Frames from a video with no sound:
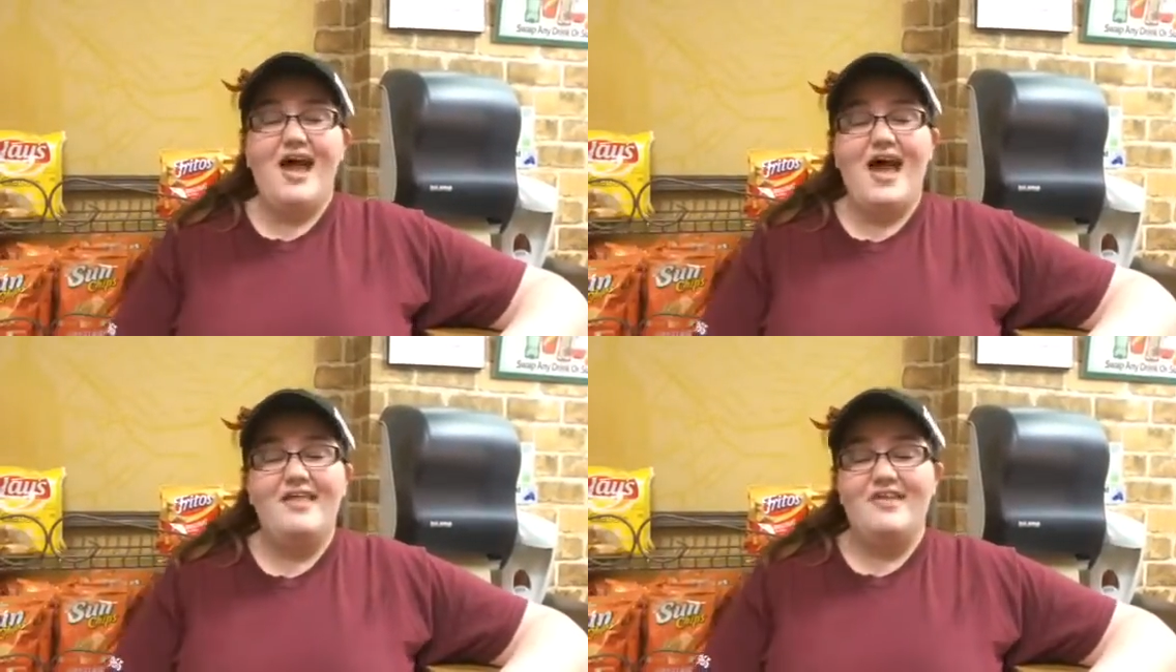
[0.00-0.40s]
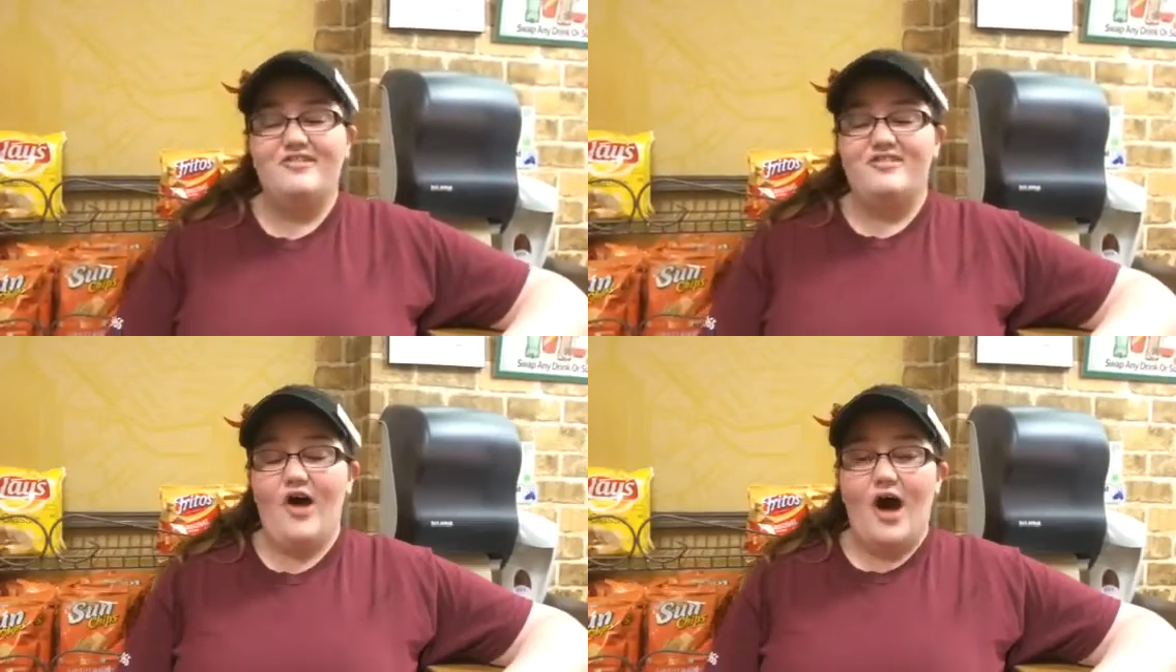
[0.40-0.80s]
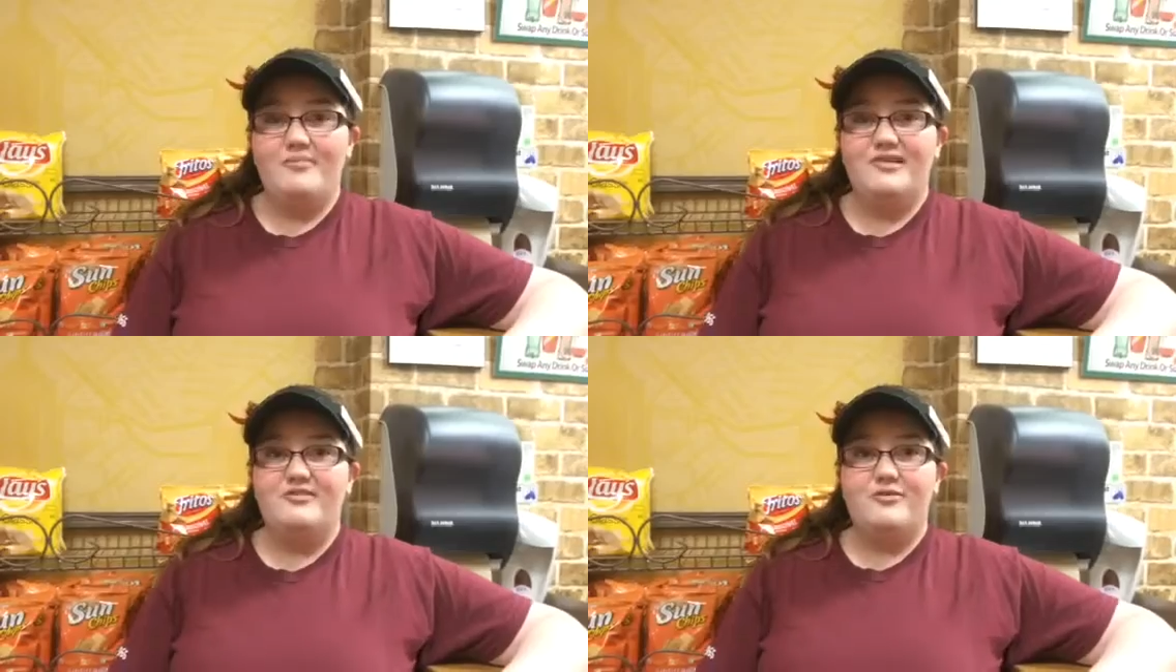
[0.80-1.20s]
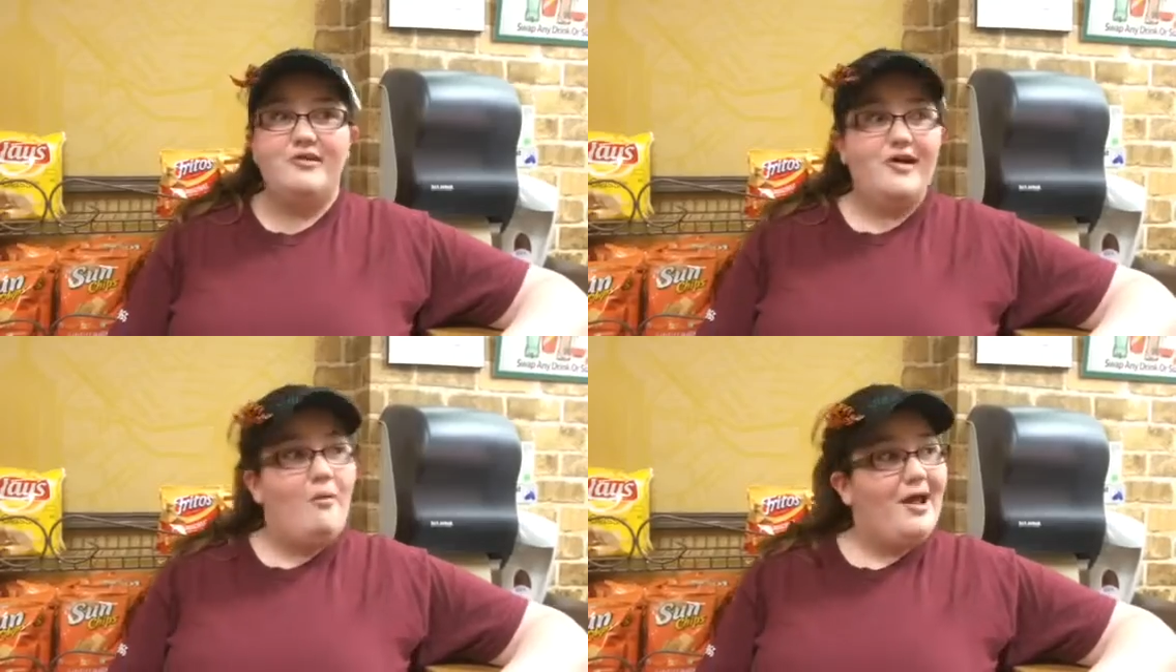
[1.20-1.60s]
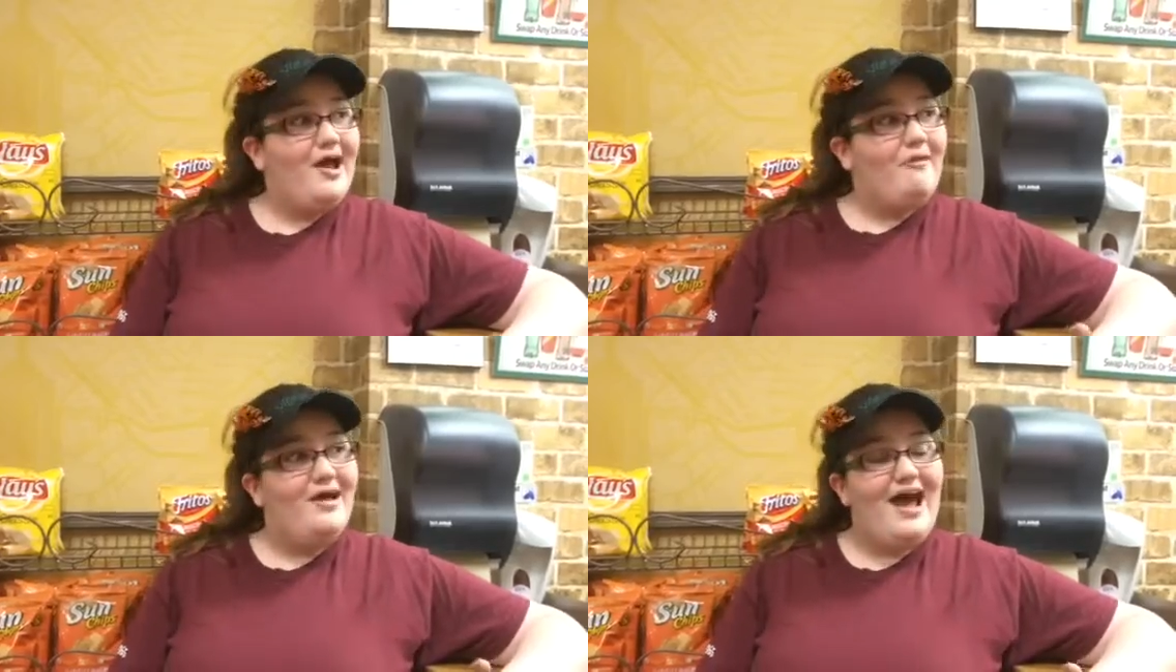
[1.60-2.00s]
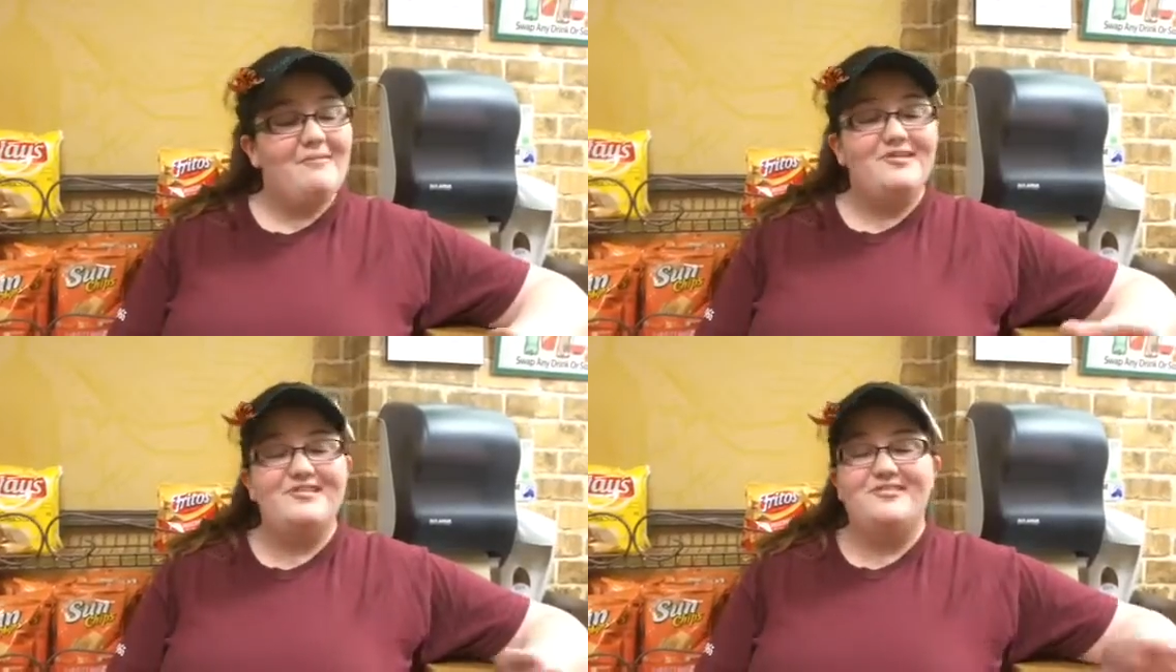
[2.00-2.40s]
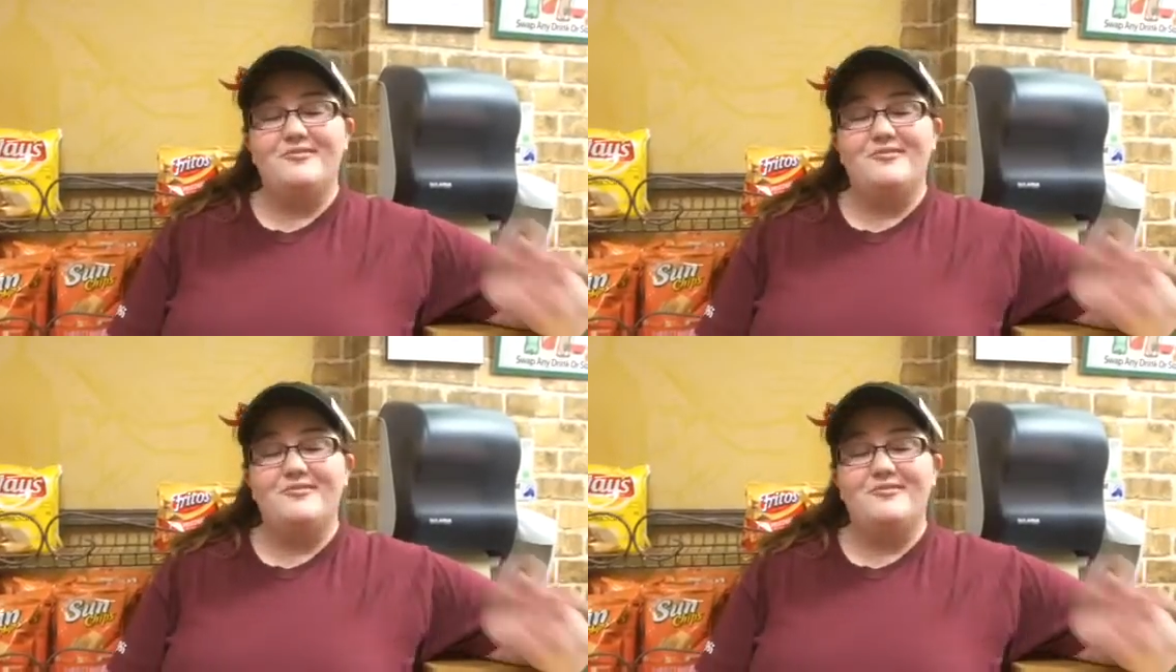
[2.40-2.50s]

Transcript: And they stopped and so we were like, oh my God, what happened?